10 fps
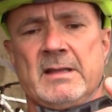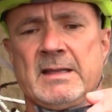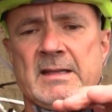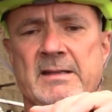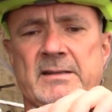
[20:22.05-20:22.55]

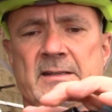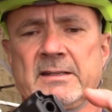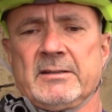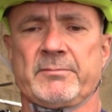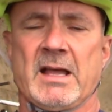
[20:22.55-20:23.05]
and
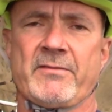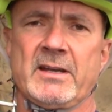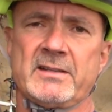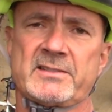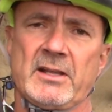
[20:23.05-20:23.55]
um, I've
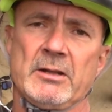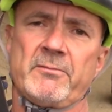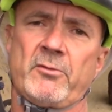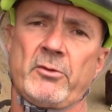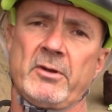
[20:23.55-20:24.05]
got it set
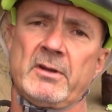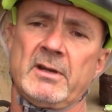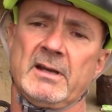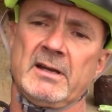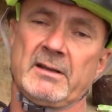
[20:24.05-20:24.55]
up for
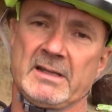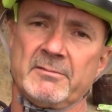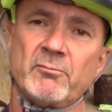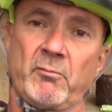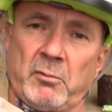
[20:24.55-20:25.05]
uh,
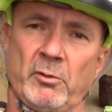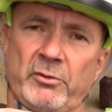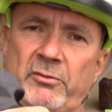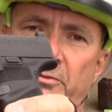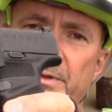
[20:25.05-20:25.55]
again, of
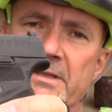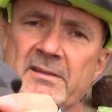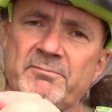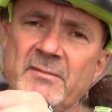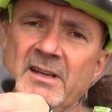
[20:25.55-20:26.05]
course, for
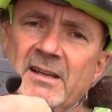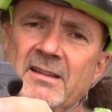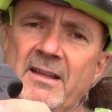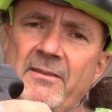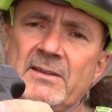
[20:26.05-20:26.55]
me,
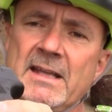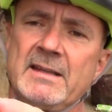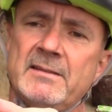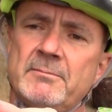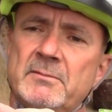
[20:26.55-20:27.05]
uh, left
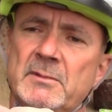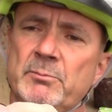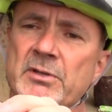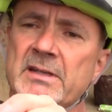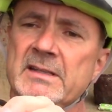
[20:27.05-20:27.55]
hand, to
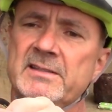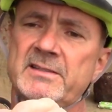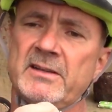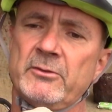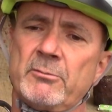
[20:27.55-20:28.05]
put it
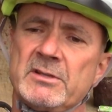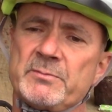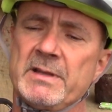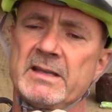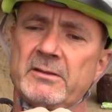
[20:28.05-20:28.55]
inside the
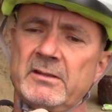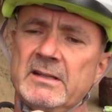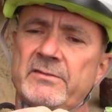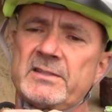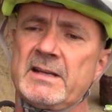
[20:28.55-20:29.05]
waistband on the
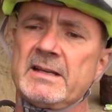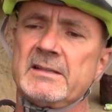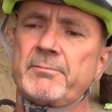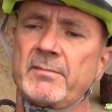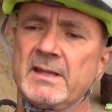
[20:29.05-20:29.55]
left
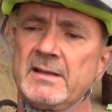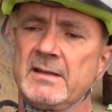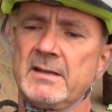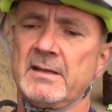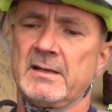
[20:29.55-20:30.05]
side.
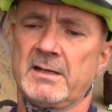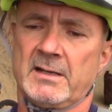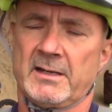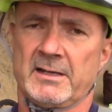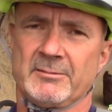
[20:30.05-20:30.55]

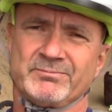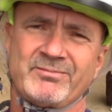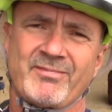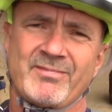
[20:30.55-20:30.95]
Um,